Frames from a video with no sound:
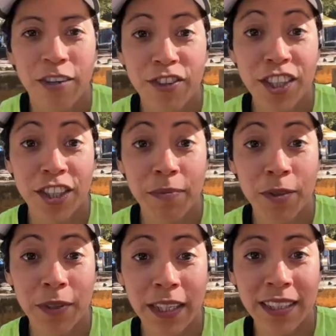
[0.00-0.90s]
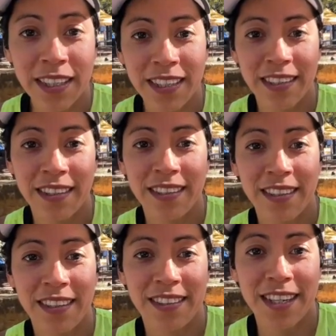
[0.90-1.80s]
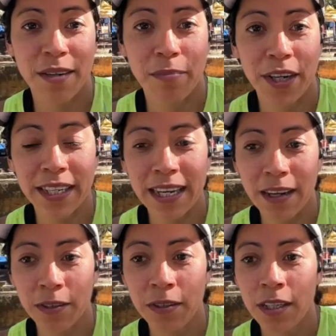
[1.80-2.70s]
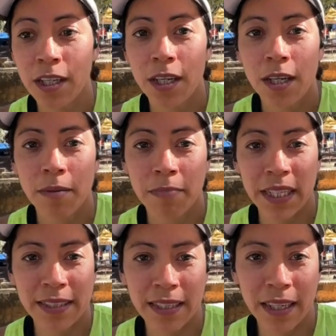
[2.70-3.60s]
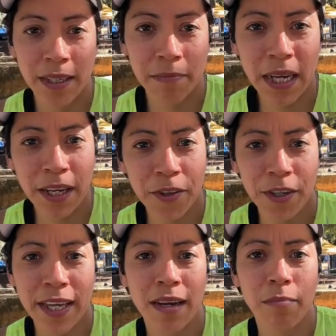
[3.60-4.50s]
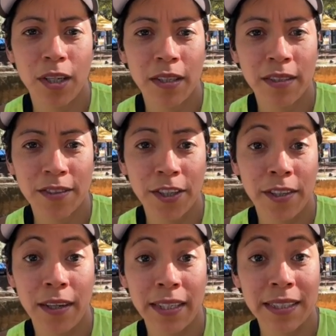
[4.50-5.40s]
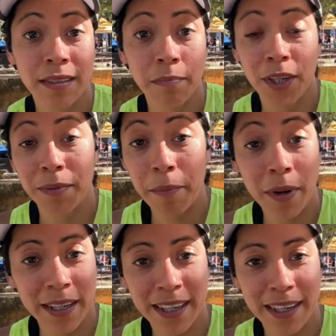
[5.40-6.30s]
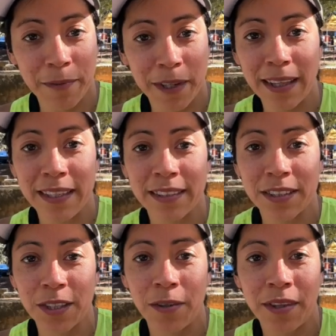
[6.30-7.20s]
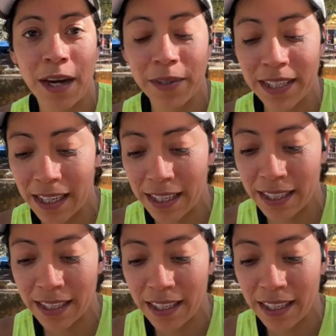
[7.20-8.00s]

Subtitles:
Finished up the run, taking a break now, but my other camera turned on at some point in my pocket. I didn't realize it, so that one died.